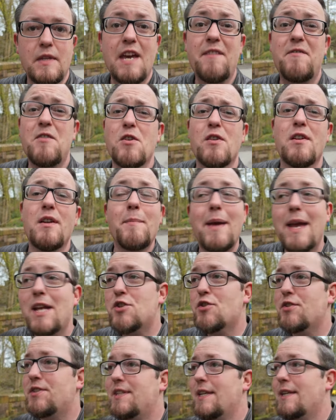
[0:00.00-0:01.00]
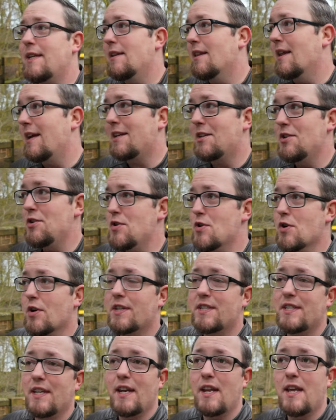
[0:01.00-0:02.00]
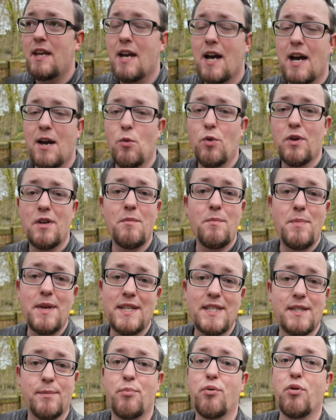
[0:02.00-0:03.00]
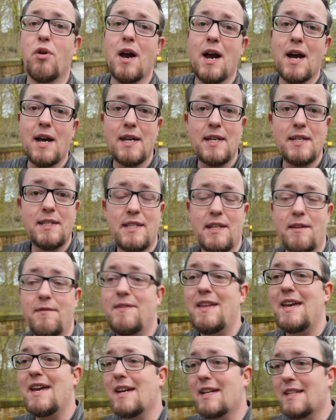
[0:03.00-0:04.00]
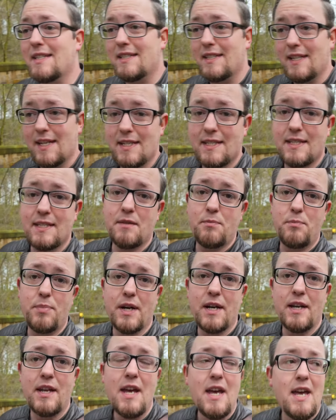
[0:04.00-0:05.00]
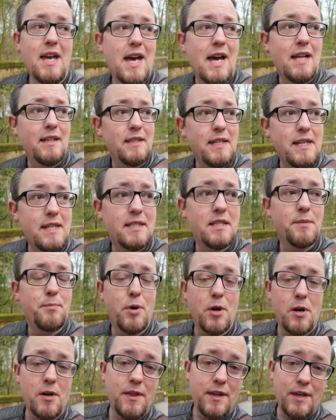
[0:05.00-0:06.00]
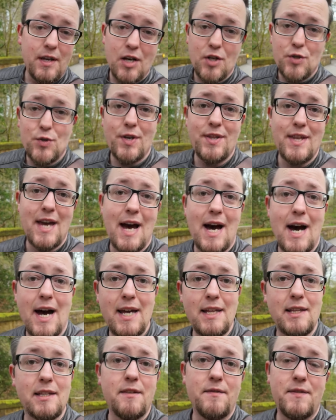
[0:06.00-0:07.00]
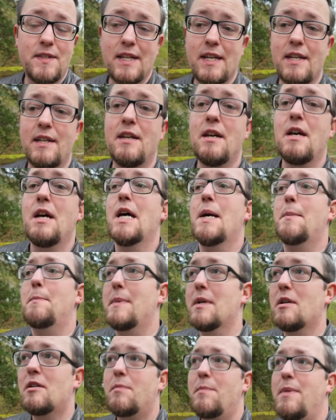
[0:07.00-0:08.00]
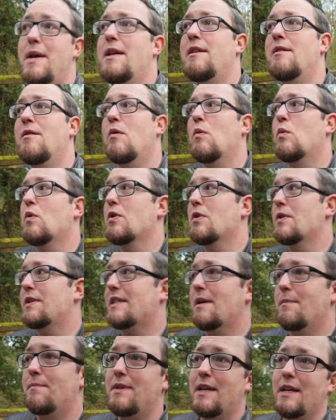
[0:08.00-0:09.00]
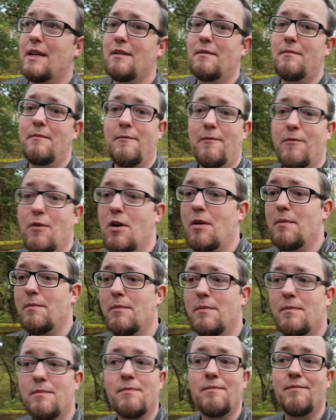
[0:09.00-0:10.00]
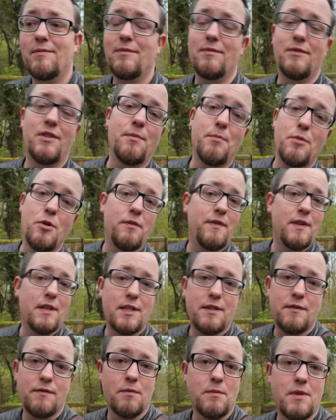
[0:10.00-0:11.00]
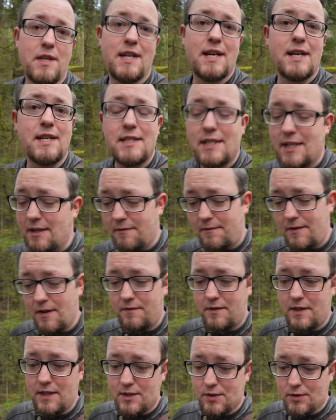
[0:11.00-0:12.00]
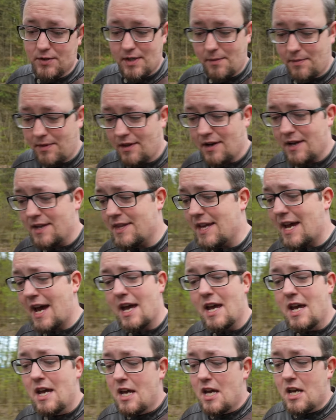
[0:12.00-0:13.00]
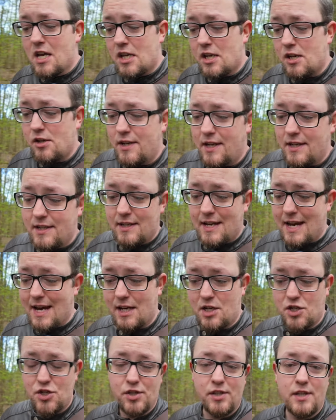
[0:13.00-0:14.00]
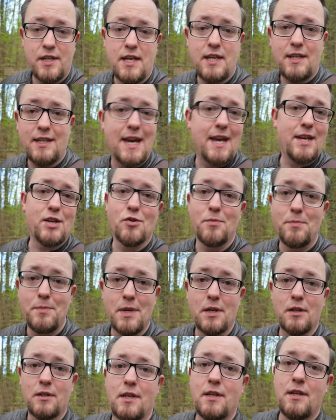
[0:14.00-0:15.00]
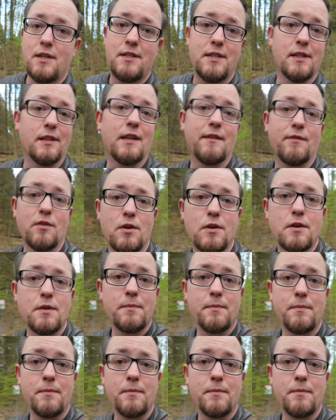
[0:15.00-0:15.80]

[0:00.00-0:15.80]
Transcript: If you're in a major city like New York City, I wouldn't be surprised if they exist, but at least the part of the country that I lived in, milkmen were something from the movies from the 1950s or something like that. You didn't actually get your milk delivered.